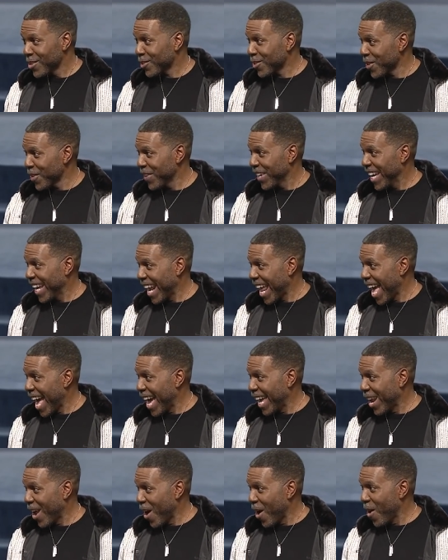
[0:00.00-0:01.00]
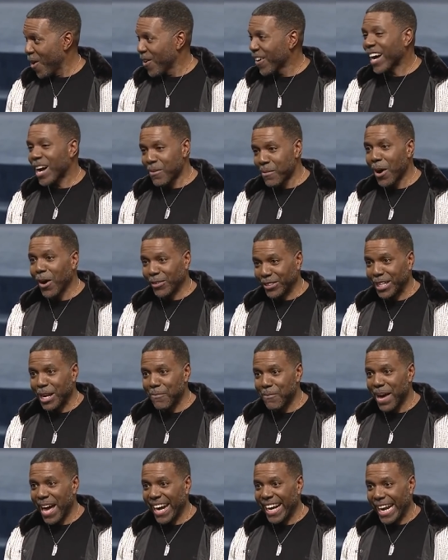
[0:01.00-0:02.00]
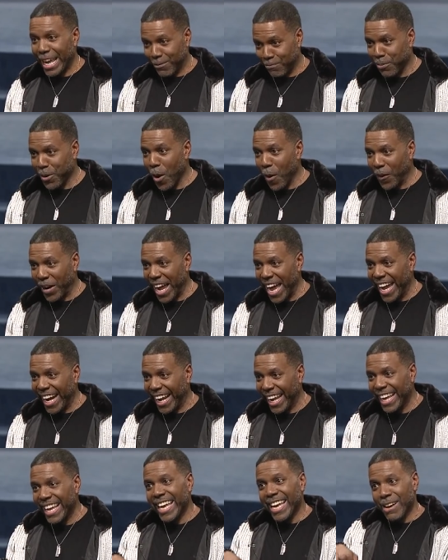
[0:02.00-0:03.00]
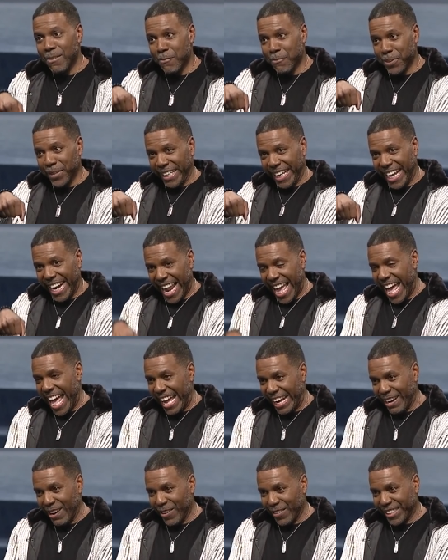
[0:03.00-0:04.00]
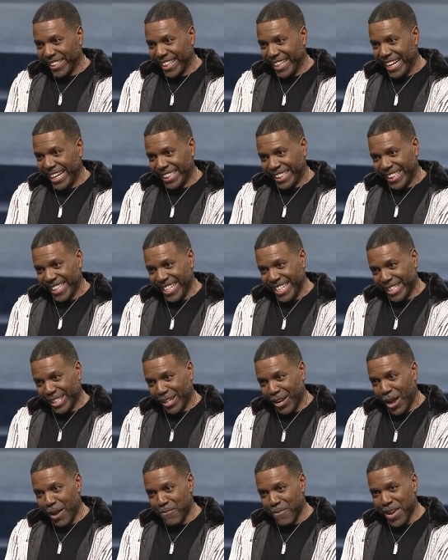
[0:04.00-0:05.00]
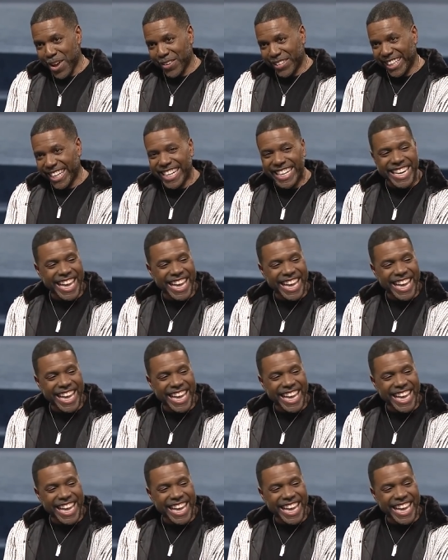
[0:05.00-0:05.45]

Turn that iron on. Come on, somebody. That's broke, ain't it? Put that iron on, see that cheese start melting.